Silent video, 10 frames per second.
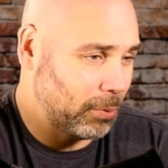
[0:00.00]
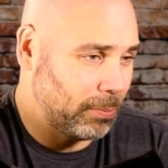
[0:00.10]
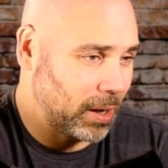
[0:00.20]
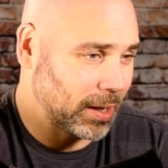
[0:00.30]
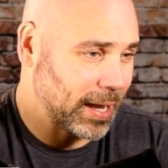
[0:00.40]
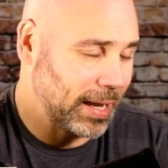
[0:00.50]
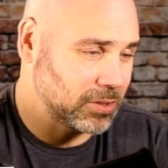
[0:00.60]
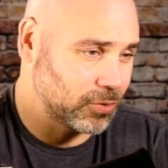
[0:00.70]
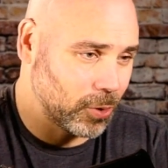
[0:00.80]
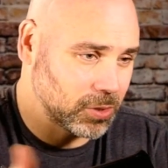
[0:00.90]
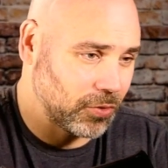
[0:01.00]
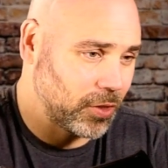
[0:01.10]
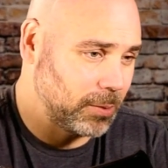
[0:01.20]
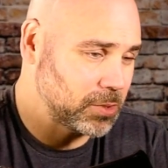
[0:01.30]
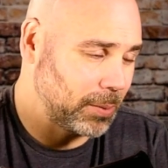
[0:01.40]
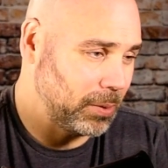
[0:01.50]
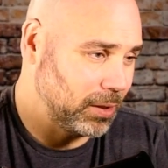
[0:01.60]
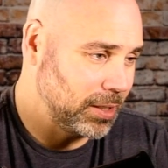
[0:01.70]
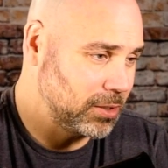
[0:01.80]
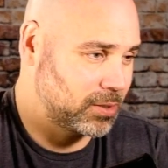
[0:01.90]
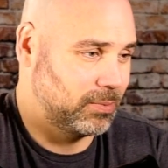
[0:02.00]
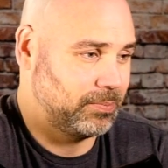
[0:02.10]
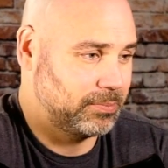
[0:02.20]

Podcasts. Throw us a thumbs up at least.